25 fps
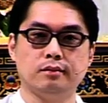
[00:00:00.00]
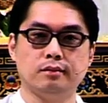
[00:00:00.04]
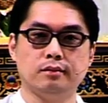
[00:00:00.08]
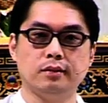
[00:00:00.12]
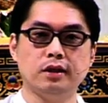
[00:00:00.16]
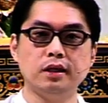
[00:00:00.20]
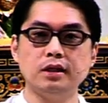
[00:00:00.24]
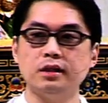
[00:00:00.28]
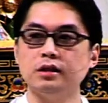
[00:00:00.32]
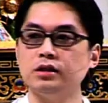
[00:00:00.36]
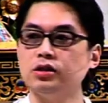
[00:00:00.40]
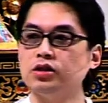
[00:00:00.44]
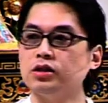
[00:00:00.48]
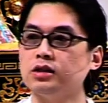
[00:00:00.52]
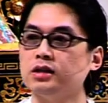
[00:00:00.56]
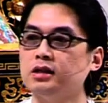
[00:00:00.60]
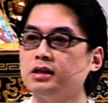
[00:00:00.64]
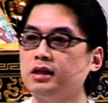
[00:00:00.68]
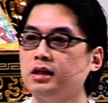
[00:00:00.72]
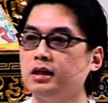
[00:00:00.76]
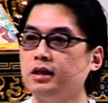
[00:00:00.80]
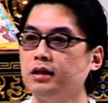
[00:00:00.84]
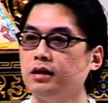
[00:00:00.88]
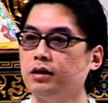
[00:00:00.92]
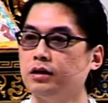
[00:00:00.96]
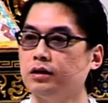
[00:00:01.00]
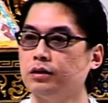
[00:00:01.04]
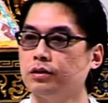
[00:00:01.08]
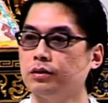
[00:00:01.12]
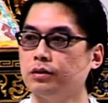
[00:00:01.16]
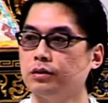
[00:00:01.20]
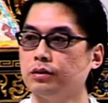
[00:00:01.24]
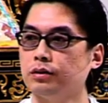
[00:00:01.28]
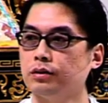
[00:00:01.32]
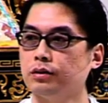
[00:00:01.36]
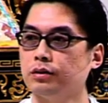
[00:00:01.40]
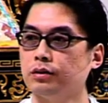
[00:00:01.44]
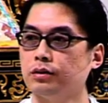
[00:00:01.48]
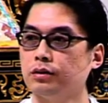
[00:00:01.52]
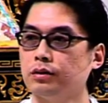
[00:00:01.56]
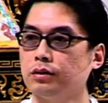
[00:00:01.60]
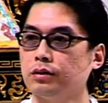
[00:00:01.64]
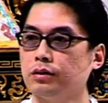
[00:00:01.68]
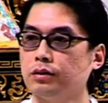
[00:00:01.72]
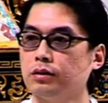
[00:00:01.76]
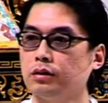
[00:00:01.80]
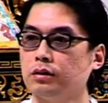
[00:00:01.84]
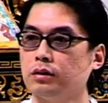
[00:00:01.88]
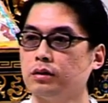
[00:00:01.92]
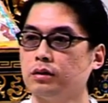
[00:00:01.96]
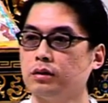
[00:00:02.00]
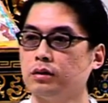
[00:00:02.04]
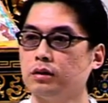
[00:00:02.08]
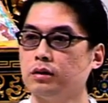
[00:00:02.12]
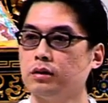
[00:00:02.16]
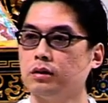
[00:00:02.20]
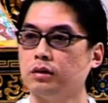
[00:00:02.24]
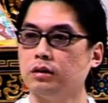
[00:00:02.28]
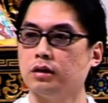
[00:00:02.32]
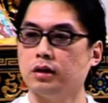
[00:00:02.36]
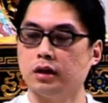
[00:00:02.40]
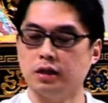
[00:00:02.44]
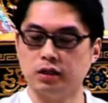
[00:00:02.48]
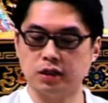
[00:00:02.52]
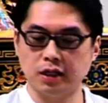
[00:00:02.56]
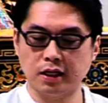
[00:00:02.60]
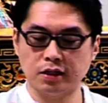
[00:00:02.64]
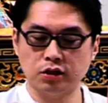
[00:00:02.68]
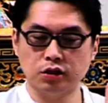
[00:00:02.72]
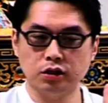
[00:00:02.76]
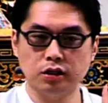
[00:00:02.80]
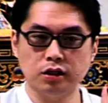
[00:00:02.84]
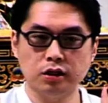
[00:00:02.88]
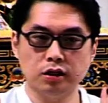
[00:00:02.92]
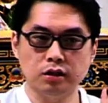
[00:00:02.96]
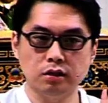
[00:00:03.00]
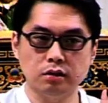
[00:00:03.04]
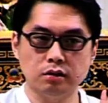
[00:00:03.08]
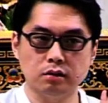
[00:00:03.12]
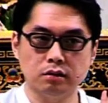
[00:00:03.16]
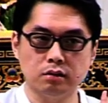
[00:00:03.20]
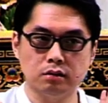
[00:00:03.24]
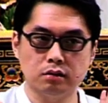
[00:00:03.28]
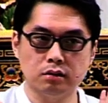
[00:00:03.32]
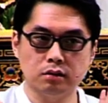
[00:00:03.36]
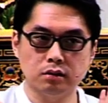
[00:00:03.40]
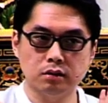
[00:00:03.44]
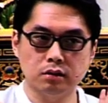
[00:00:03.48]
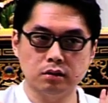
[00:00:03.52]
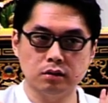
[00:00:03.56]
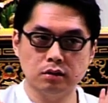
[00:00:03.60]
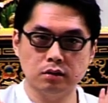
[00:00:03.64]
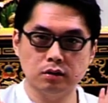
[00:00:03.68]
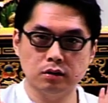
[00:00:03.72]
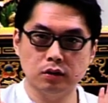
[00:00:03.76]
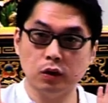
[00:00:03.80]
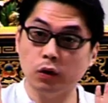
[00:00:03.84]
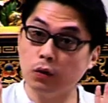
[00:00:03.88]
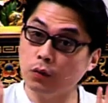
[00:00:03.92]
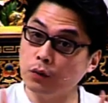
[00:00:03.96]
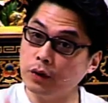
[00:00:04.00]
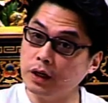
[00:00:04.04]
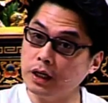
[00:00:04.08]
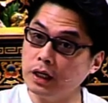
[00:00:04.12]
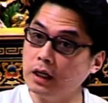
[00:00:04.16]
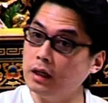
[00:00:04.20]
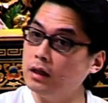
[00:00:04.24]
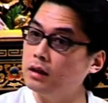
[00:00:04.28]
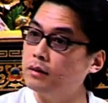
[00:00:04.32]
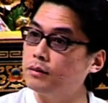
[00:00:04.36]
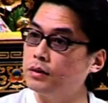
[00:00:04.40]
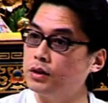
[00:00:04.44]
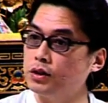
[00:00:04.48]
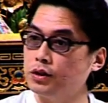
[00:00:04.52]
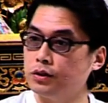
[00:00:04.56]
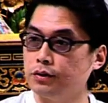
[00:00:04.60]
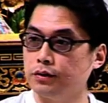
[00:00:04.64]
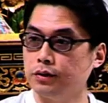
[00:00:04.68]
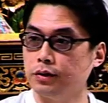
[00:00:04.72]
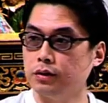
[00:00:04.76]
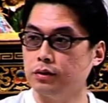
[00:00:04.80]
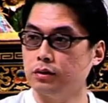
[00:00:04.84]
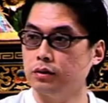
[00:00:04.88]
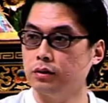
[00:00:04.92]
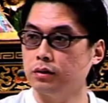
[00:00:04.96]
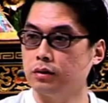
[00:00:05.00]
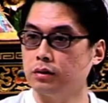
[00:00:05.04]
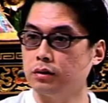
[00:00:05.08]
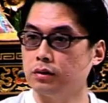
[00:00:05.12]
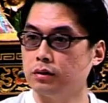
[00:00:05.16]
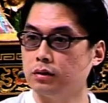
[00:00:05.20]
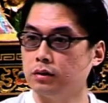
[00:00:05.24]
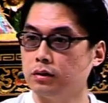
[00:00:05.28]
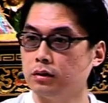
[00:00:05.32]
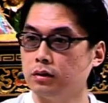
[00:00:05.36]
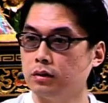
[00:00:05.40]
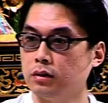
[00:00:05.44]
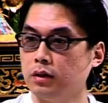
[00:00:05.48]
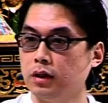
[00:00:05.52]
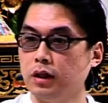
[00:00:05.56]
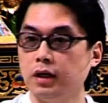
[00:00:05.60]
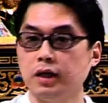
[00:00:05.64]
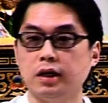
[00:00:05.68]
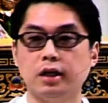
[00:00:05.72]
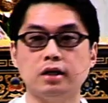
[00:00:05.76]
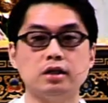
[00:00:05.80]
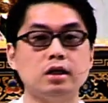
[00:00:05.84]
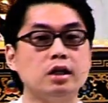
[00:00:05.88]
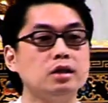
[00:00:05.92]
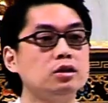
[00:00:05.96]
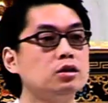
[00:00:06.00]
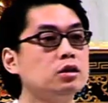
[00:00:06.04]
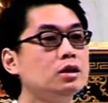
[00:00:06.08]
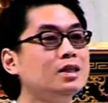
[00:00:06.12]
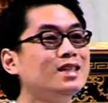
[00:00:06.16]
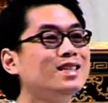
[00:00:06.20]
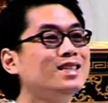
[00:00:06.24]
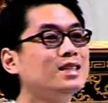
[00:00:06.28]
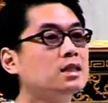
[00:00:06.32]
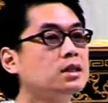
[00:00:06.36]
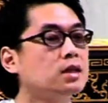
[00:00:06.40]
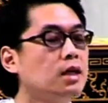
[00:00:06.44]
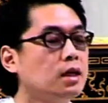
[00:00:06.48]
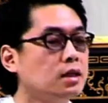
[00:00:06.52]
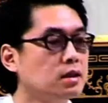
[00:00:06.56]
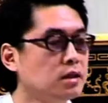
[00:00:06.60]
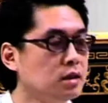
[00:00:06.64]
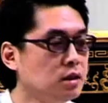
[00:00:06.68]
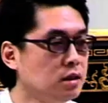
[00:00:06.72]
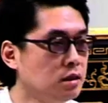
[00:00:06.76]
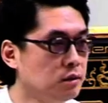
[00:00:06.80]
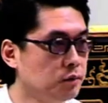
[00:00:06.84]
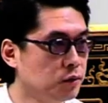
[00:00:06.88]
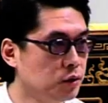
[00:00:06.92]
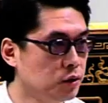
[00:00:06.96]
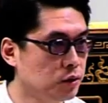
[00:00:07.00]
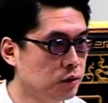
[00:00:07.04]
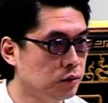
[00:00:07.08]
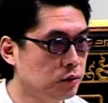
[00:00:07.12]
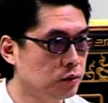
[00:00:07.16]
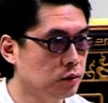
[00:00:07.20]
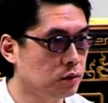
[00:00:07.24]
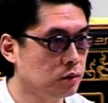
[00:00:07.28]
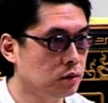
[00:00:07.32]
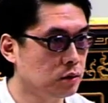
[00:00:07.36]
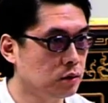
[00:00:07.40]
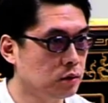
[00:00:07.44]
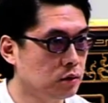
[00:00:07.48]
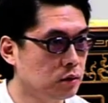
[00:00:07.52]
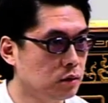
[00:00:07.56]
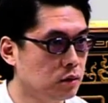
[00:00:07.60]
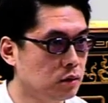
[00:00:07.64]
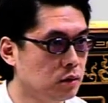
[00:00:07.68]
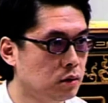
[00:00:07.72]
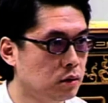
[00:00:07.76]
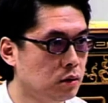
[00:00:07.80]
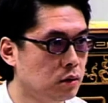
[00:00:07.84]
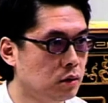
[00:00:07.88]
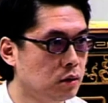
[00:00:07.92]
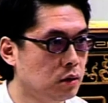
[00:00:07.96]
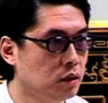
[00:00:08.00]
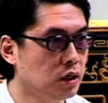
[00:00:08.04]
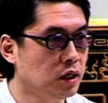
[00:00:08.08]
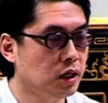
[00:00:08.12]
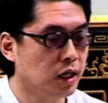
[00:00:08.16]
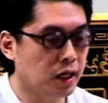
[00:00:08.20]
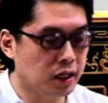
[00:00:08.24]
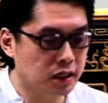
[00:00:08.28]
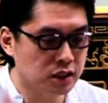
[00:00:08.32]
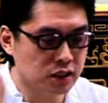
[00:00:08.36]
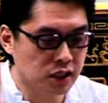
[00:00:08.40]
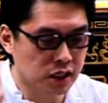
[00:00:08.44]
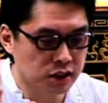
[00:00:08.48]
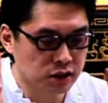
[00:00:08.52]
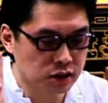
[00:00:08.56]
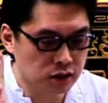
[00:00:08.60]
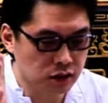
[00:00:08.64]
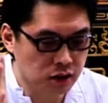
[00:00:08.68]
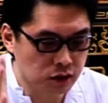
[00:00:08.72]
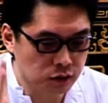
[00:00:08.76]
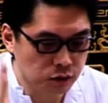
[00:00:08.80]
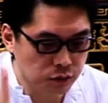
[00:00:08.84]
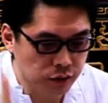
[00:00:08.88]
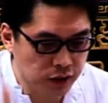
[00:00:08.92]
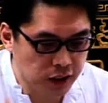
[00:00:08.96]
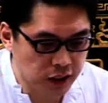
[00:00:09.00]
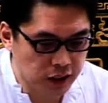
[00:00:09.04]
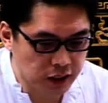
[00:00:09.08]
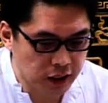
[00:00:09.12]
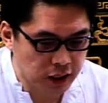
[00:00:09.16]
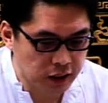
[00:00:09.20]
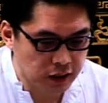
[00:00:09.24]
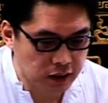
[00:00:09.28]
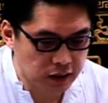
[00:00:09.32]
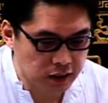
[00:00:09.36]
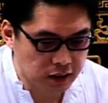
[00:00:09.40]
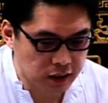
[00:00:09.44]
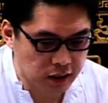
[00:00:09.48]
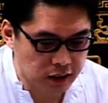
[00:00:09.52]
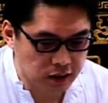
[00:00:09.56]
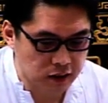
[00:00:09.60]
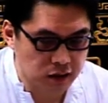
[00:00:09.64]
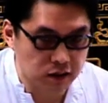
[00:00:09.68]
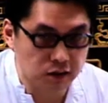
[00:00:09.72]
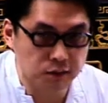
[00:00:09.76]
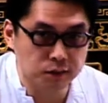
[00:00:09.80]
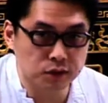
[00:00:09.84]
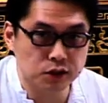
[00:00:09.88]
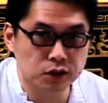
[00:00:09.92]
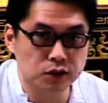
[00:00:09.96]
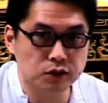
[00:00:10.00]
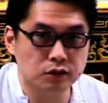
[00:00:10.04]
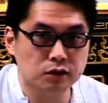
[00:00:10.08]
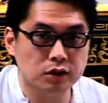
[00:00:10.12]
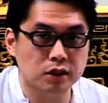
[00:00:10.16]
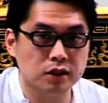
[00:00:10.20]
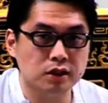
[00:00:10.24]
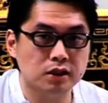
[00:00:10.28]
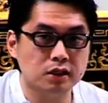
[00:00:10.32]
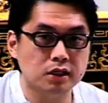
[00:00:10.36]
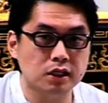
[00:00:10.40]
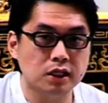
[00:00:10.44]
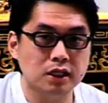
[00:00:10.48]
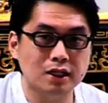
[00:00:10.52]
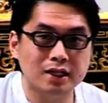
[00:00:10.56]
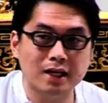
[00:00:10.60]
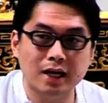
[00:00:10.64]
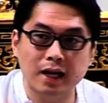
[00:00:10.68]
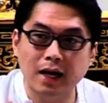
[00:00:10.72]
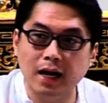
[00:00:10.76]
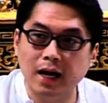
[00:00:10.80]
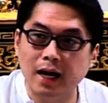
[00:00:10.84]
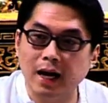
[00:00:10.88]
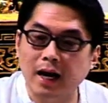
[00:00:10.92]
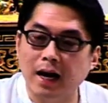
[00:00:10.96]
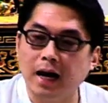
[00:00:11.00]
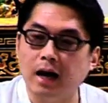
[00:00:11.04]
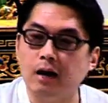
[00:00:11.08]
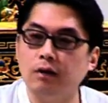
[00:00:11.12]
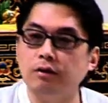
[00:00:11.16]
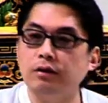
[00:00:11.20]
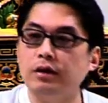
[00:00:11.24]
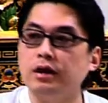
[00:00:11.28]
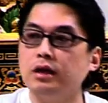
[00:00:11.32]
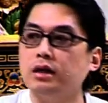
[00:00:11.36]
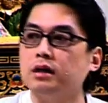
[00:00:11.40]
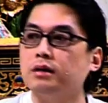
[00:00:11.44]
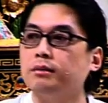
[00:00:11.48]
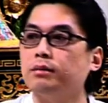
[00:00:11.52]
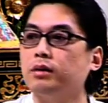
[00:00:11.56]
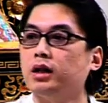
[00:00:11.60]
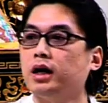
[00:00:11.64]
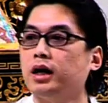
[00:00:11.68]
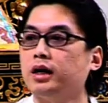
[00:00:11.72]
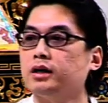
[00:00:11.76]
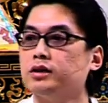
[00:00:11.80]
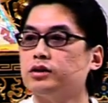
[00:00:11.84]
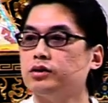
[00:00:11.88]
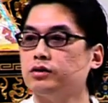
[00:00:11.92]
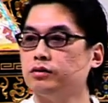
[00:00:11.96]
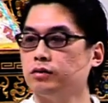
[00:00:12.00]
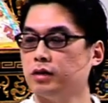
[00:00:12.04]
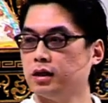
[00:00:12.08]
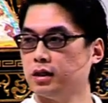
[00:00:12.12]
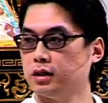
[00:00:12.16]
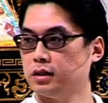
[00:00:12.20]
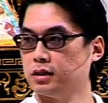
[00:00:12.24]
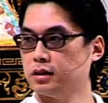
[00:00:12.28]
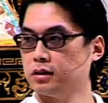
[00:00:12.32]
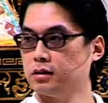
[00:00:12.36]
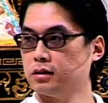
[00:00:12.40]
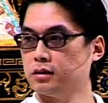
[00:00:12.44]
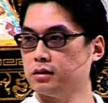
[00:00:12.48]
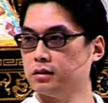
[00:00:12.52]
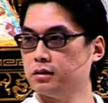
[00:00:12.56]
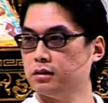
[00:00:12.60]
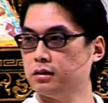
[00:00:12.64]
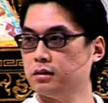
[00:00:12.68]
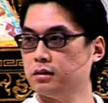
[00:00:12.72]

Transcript: It isn't just sitting here. It's actually reading the material. It's actually discussing the material. And it's actually reading and discussing the material and seeing how it applies to us.